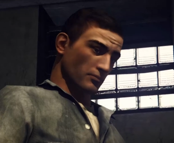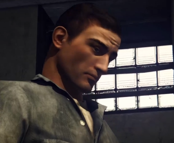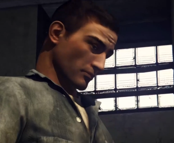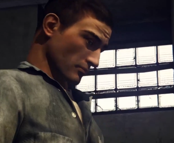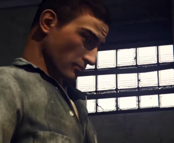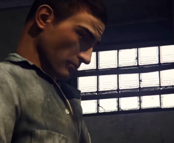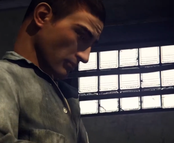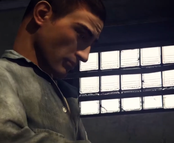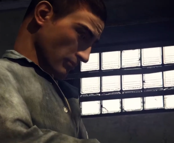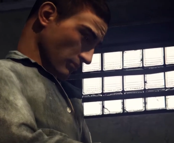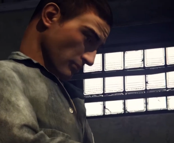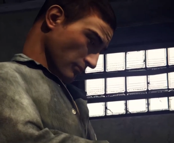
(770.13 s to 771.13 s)

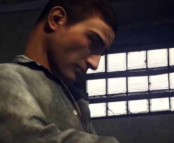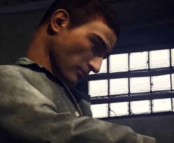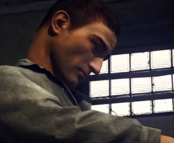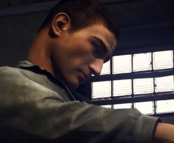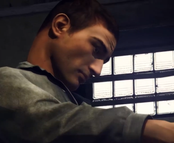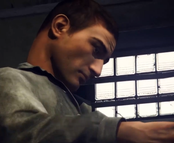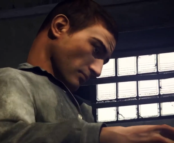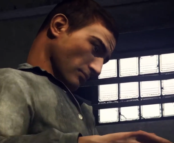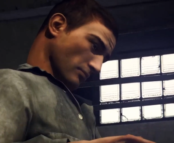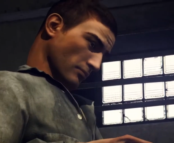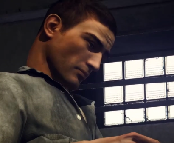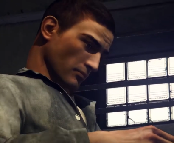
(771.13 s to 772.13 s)

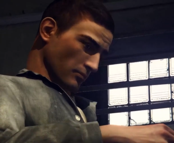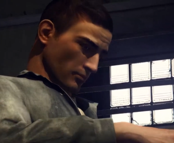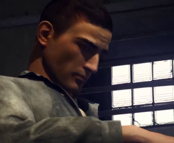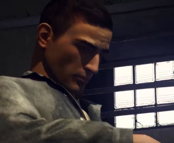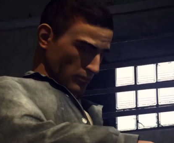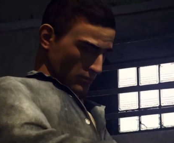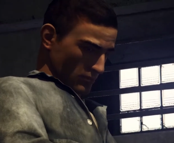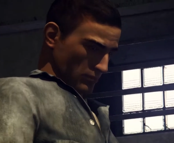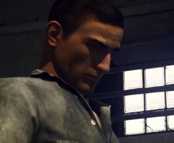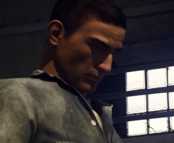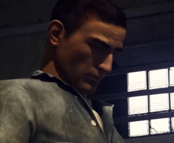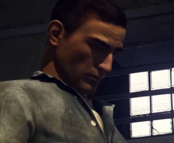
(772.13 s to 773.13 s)

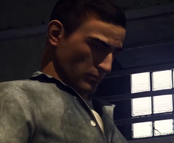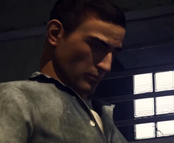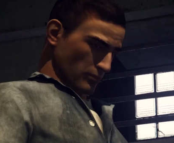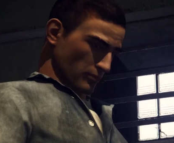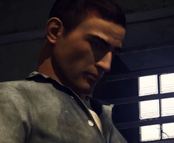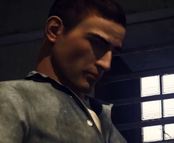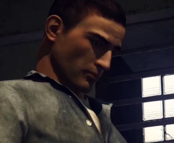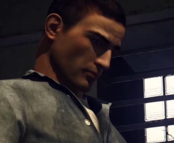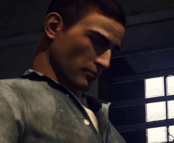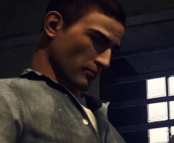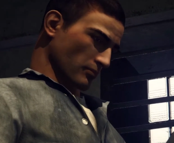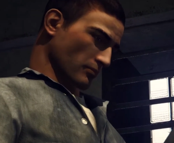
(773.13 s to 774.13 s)

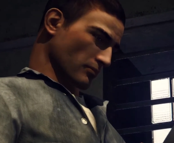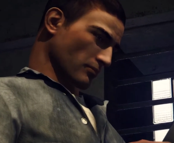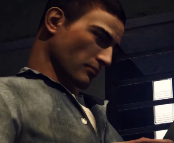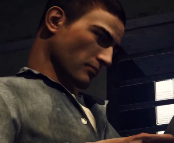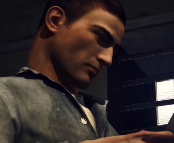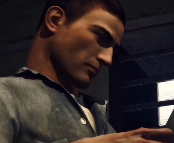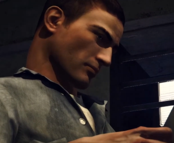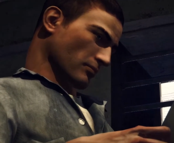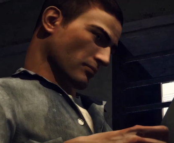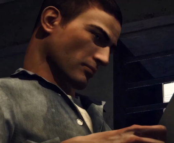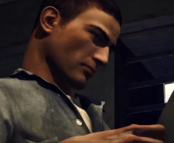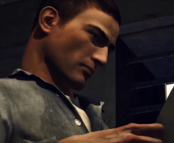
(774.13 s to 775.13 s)

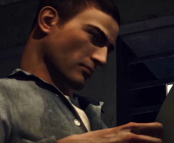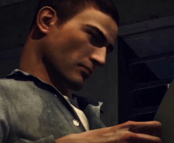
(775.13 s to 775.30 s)
Nothing is said.